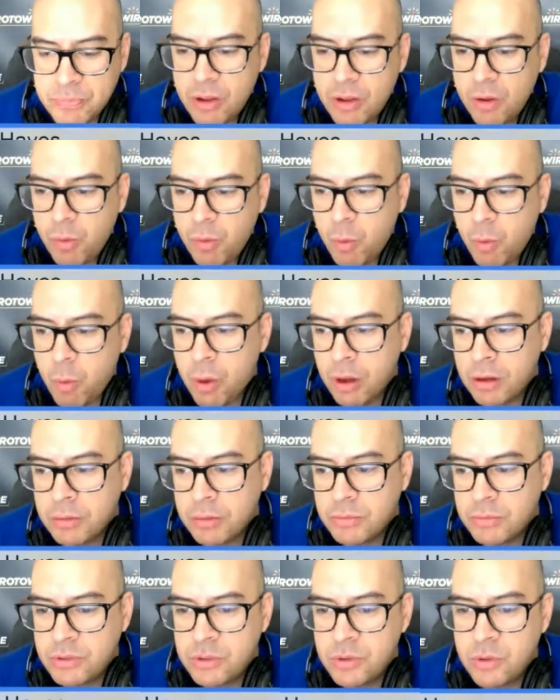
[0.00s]
welcome
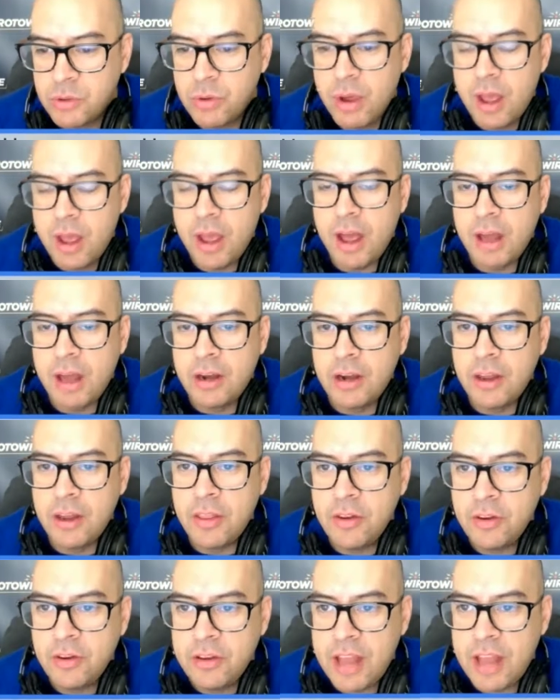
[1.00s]
to another
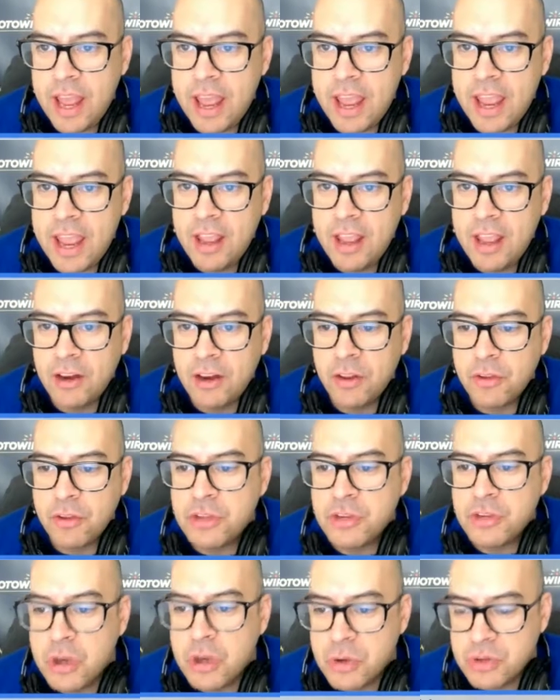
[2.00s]
day, another
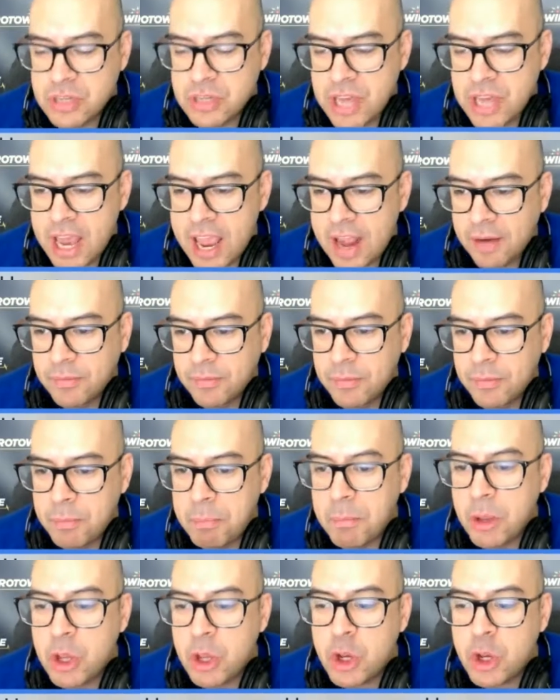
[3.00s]
Tuesday,
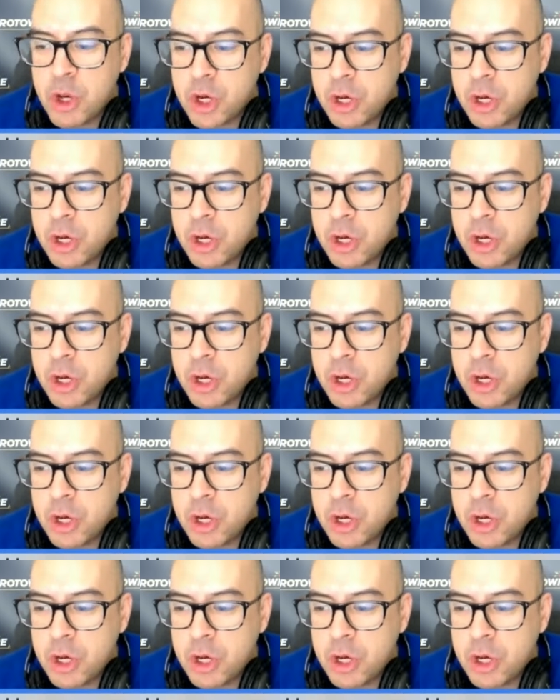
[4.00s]
huge